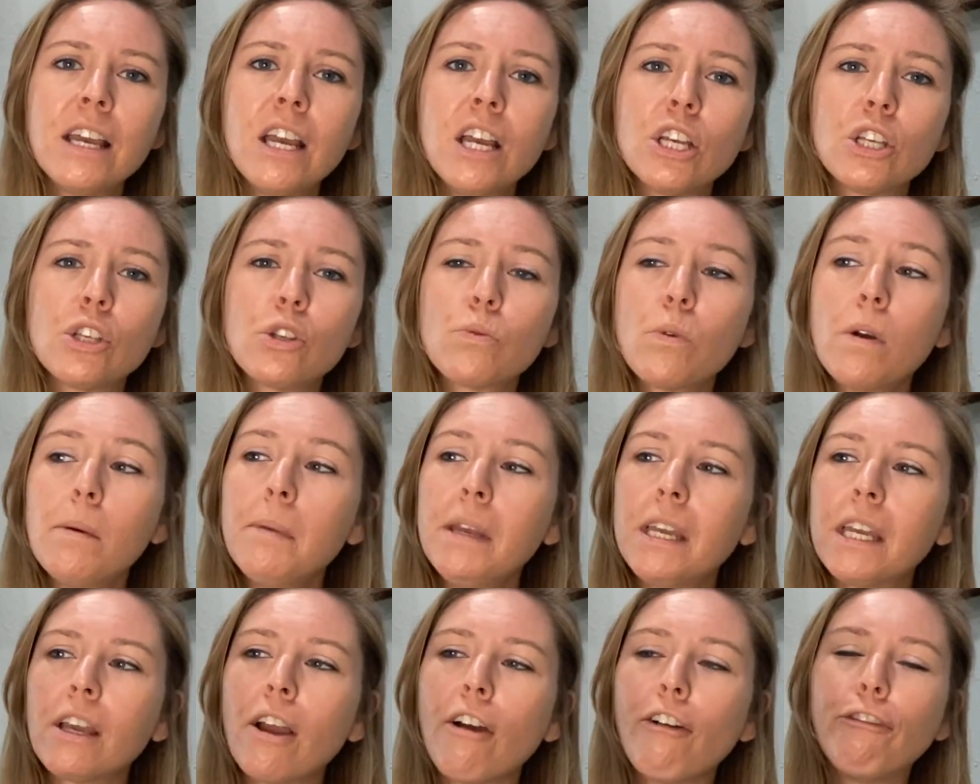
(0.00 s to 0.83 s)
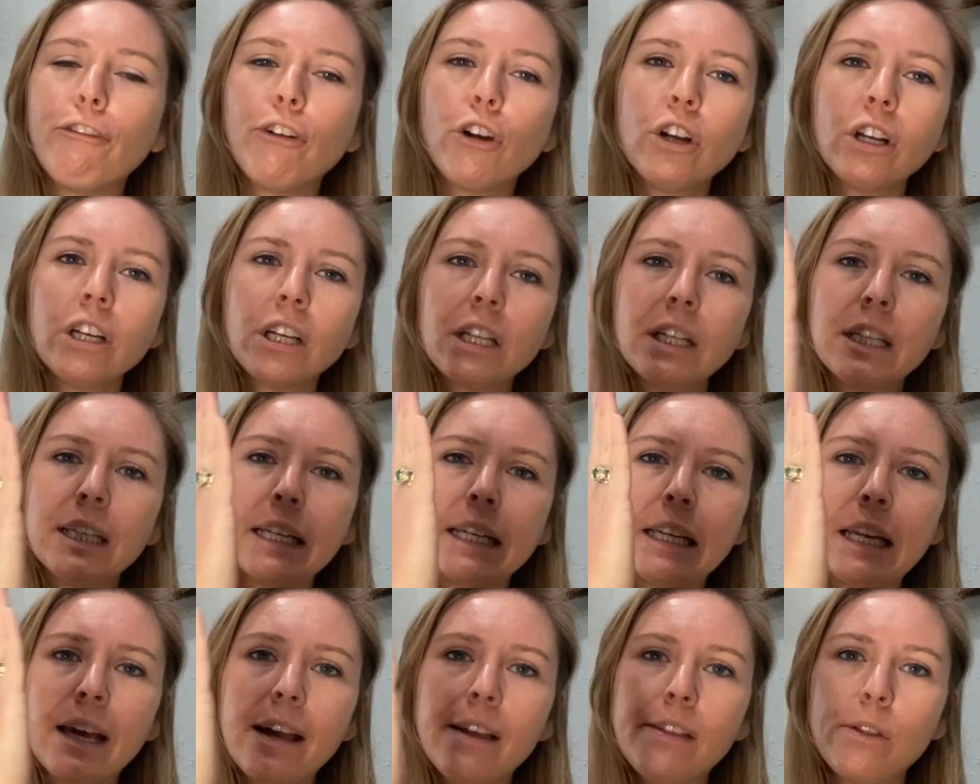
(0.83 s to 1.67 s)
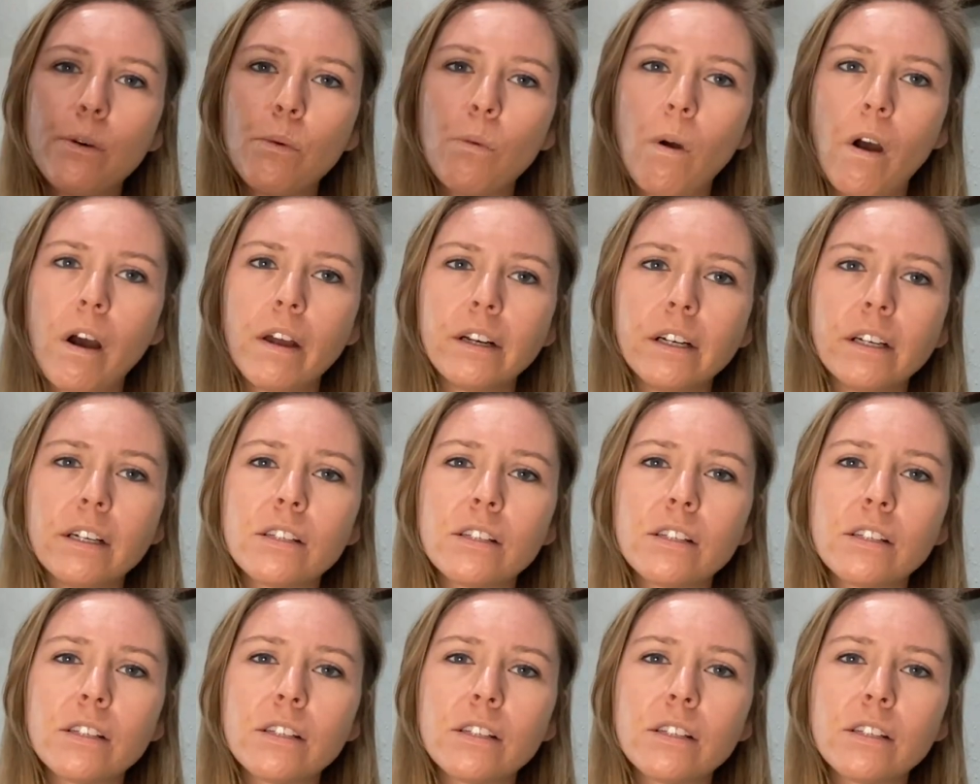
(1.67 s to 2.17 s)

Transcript: swimming vertically in the water.